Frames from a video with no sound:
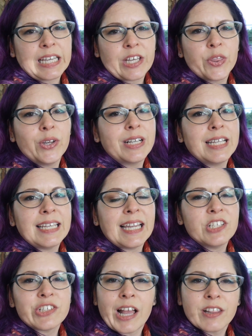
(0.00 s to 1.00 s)
like a
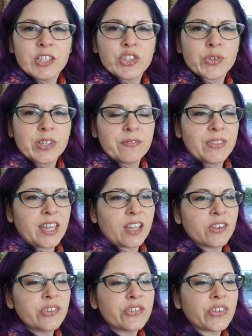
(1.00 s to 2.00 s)
30-day challenge sort of
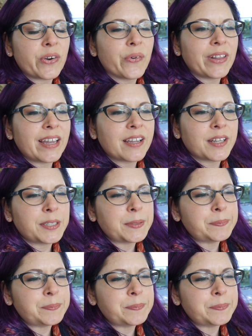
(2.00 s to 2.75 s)
thing. So like,